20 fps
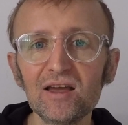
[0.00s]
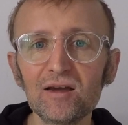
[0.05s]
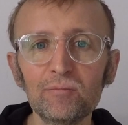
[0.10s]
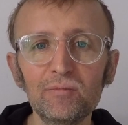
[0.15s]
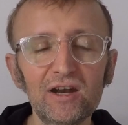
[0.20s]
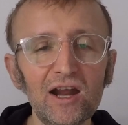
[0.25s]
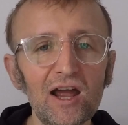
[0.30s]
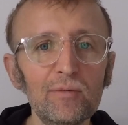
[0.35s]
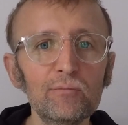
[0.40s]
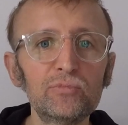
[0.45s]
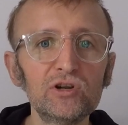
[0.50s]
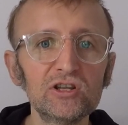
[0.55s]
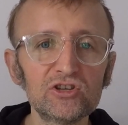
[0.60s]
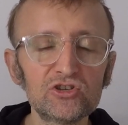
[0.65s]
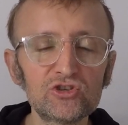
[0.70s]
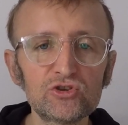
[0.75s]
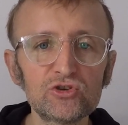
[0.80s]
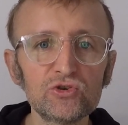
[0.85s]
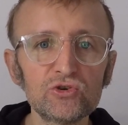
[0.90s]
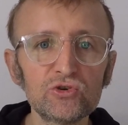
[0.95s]
But I'm pretty
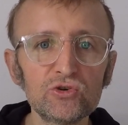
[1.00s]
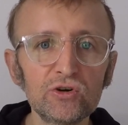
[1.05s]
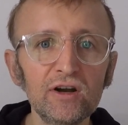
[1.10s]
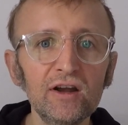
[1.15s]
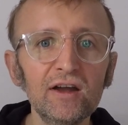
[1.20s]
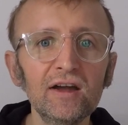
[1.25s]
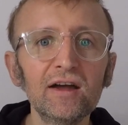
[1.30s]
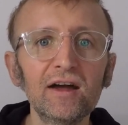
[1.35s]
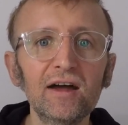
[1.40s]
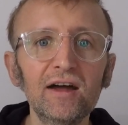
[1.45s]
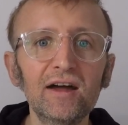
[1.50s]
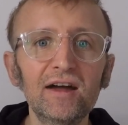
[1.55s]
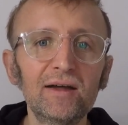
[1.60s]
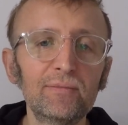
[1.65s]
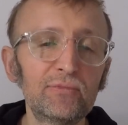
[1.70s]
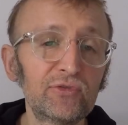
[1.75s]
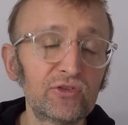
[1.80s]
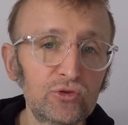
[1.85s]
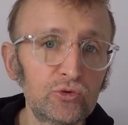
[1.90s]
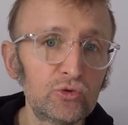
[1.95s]
sure
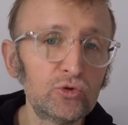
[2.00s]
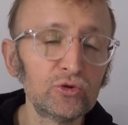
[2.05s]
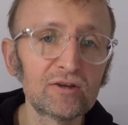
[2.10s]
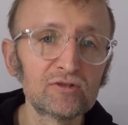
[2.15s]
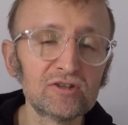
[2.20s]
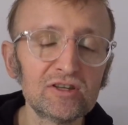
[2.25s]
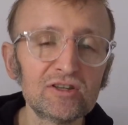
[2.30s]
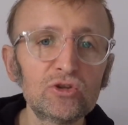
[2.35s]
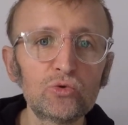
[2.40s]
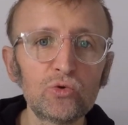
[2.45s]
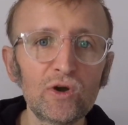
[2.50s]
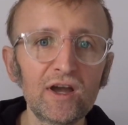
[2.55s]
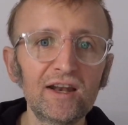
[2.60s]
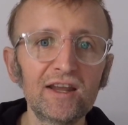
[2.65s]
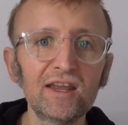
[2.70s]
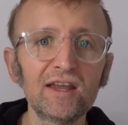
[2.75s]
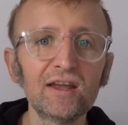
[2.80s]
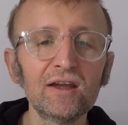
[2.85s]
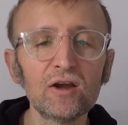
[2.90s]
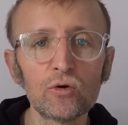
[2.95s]

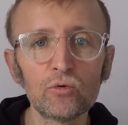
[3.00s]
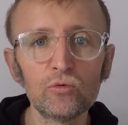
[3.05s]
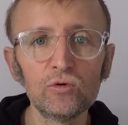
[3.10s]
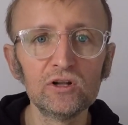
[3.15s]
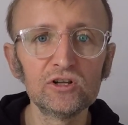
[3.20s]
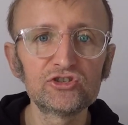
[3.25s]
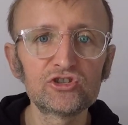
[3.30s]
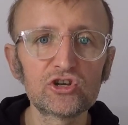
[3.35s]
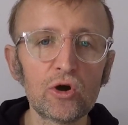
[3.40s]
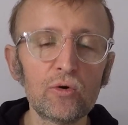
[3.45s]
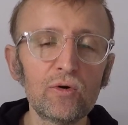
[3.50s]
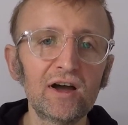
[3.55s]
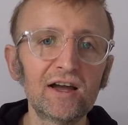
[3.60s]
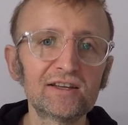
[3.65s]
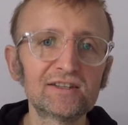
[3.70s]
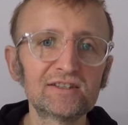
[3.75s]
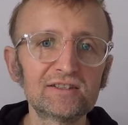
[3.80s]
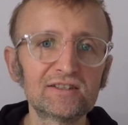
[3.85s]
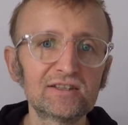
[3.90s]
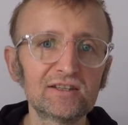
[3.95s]
2020 will show
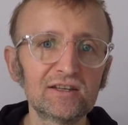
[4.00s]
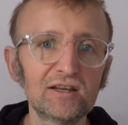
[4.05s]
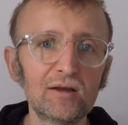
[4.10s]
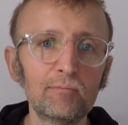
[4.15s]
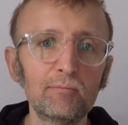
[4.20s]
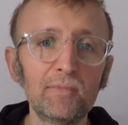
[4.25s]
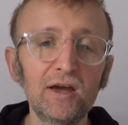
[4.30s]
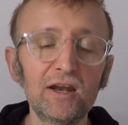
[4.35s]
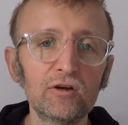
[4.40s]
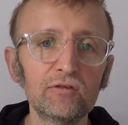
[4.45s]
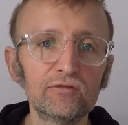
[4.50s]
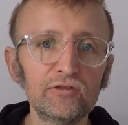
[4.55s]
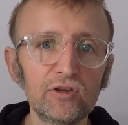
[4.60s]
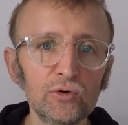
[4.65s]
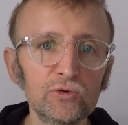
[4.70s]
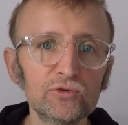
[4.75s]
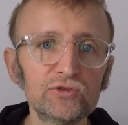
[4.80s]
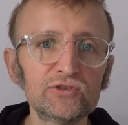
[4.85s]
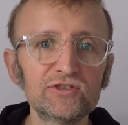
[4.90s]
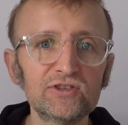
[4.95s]
us many of
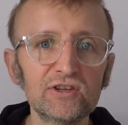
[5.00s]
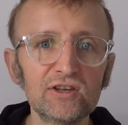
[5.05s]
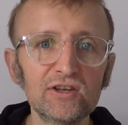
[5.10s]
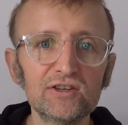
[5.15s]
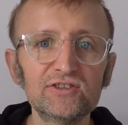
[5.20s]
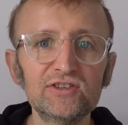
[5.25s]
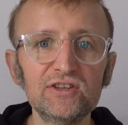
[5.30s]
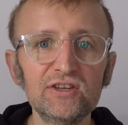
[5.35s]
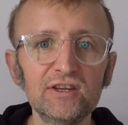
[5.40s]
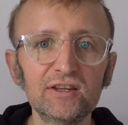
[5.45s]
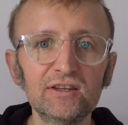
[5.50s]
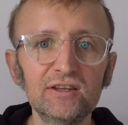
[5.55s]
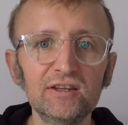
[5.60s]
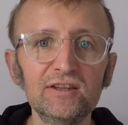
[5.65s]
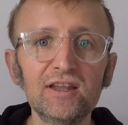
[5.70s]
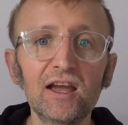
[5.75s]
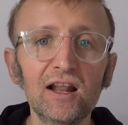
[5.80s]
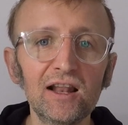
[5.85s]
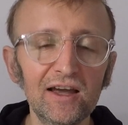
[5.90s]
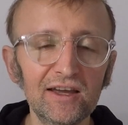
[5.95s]
those seeing the
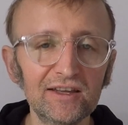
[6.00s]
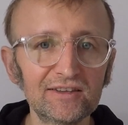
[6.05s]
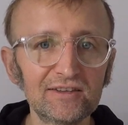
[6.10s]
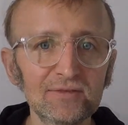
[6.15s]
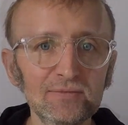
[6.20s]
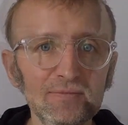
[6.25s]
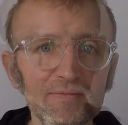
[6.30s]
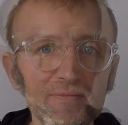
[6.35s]
daylight.